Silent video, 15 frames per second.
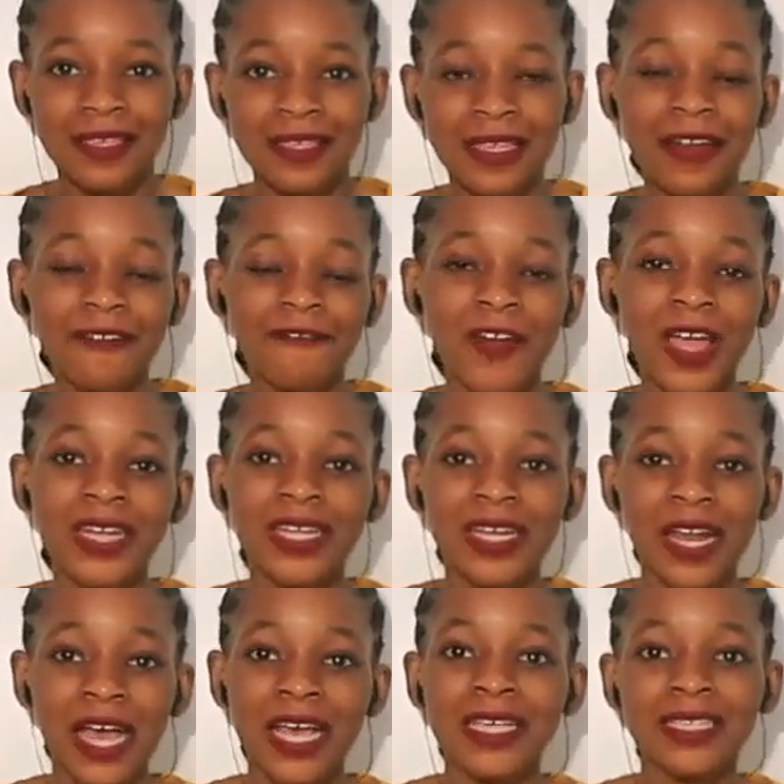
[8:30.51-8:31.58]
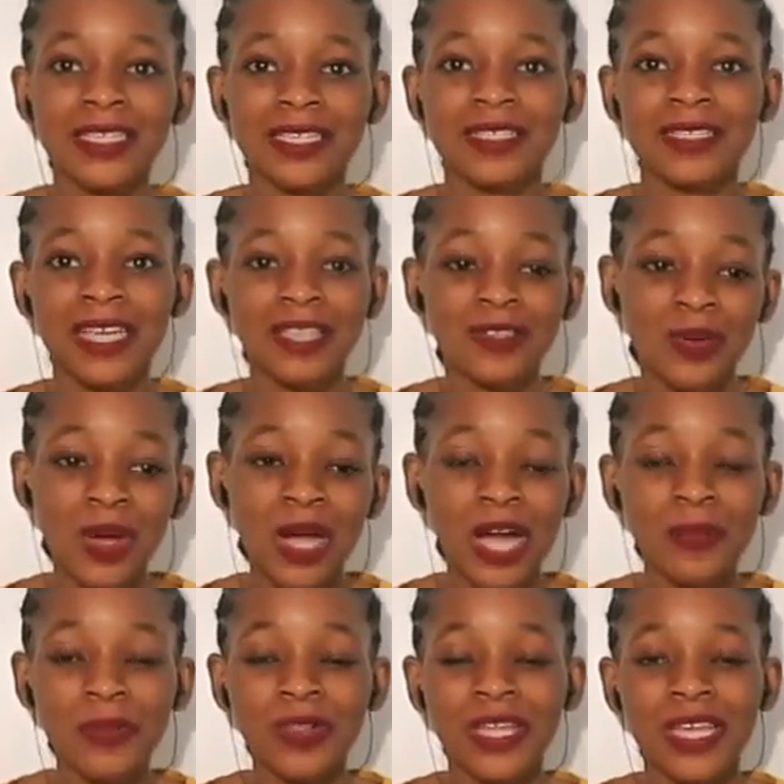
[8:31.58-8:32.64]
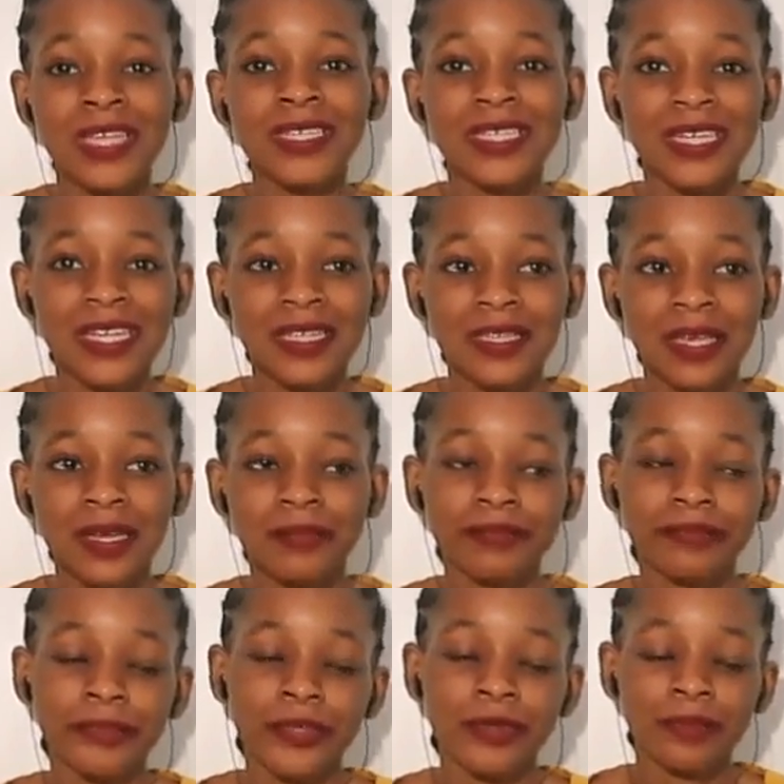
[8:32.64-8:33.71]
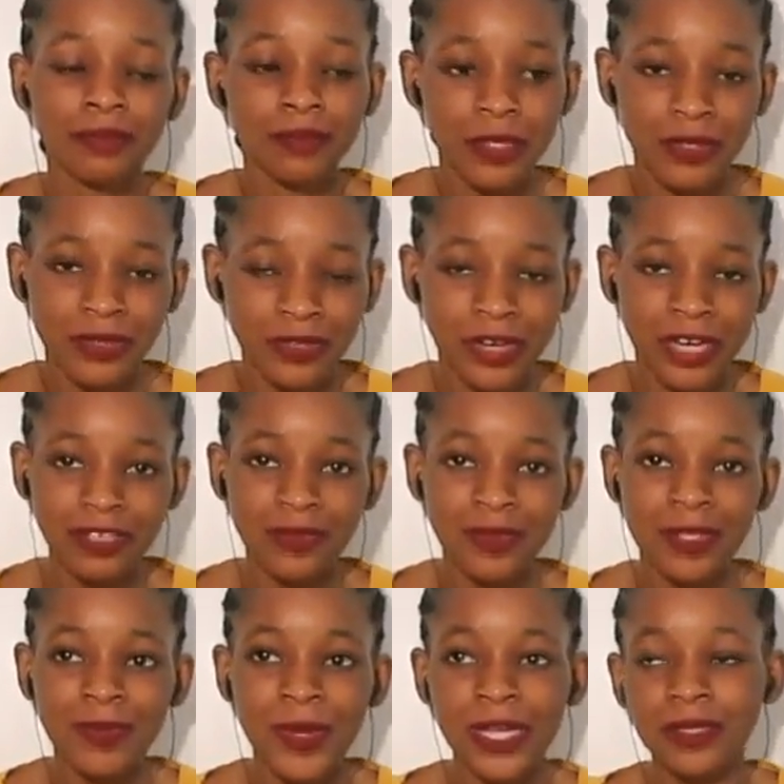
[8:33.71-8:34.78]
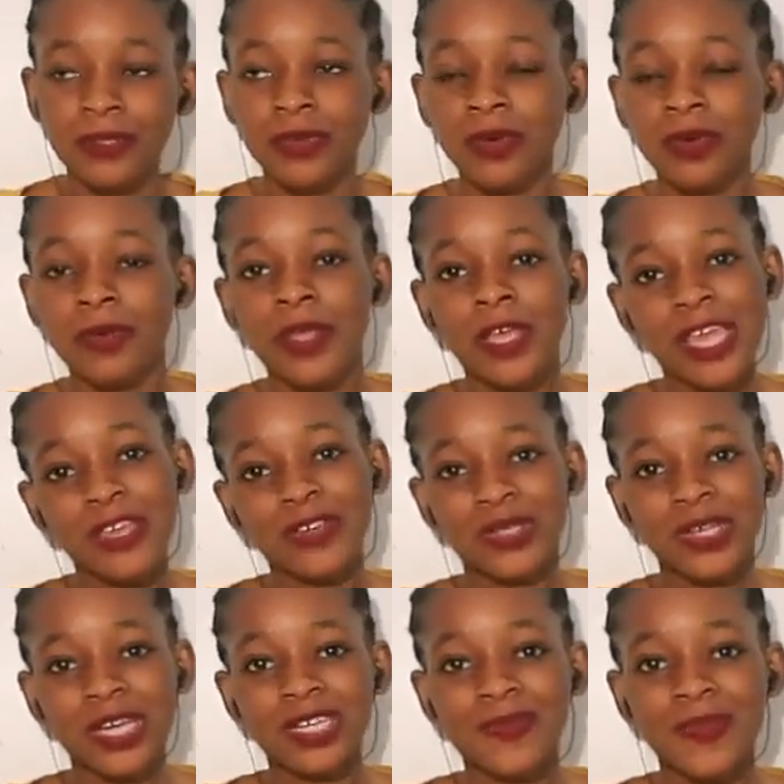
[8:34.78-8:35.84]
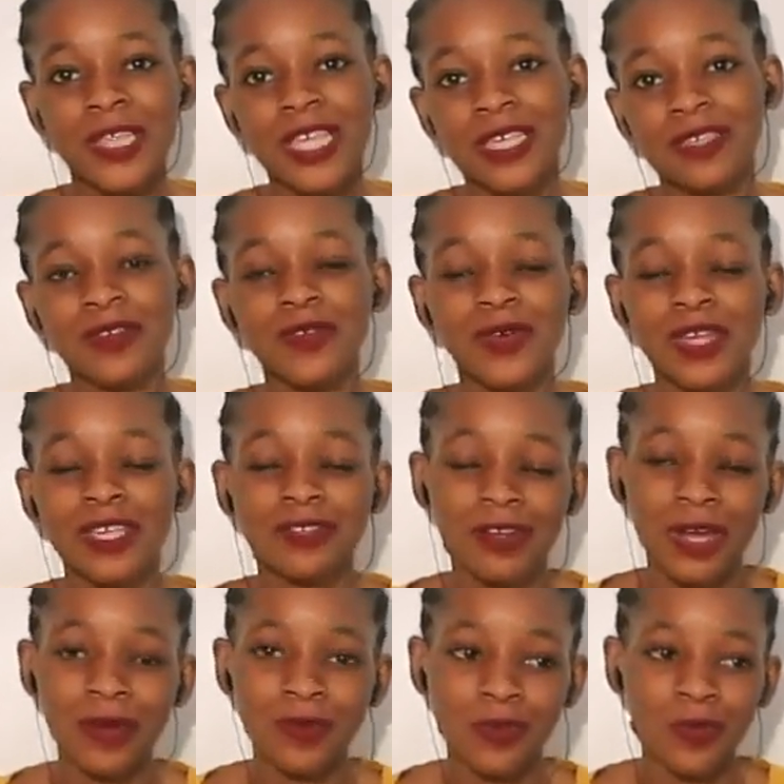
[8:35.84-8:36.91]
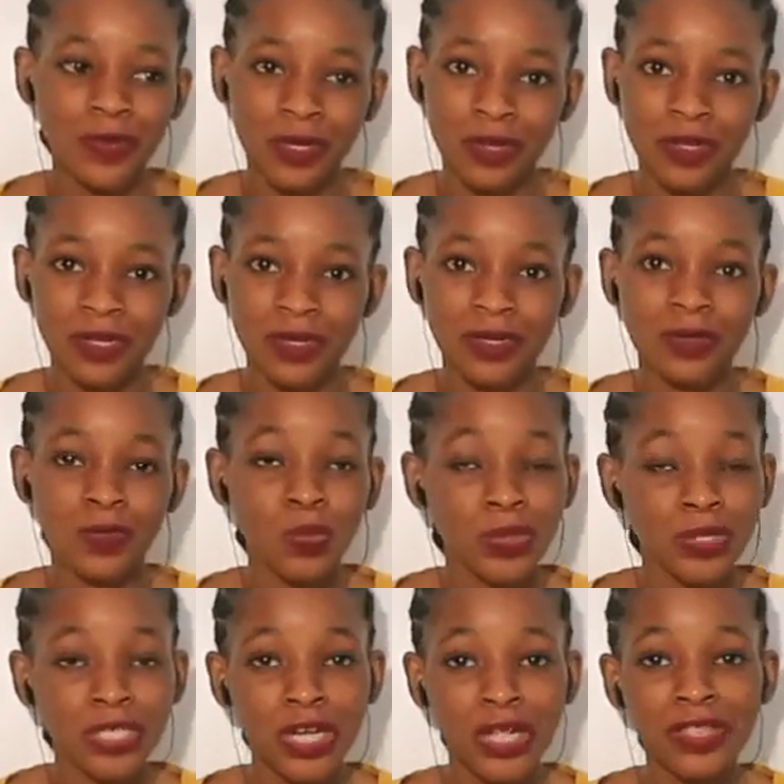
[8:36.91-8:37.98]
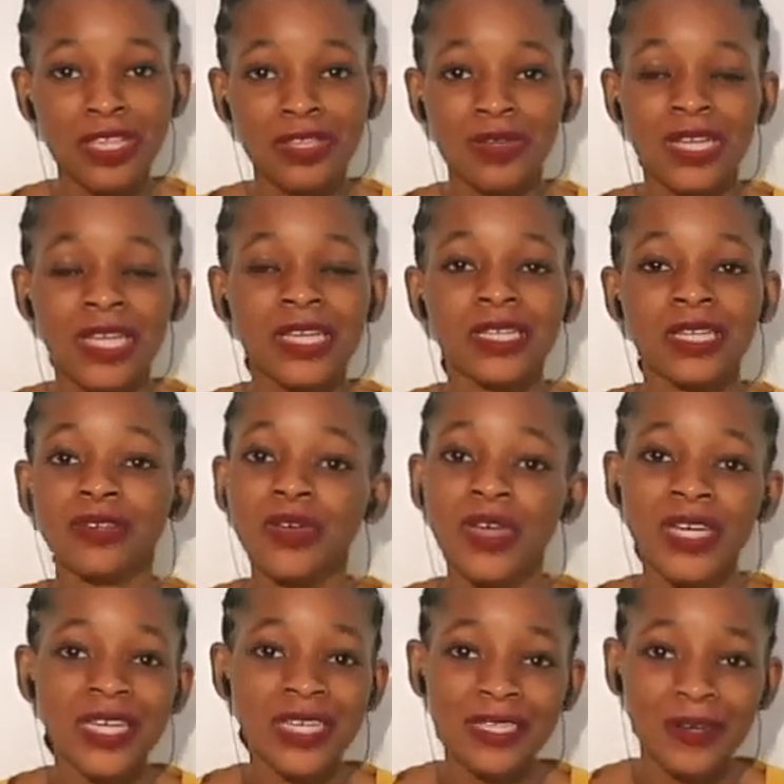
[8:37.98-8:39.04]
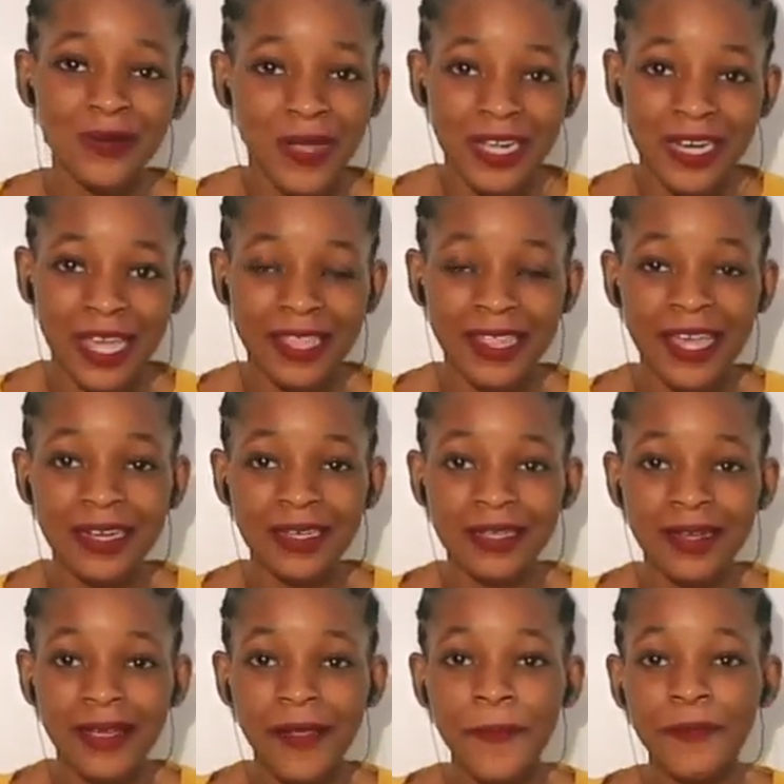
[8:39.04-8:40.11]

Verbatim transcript: Start finding answers. Just don't come on the internet saying, no, he was trying to be smart. No, he was trying to be this. No, he's trying to put out, put down this religion. No, it doesn't work like that.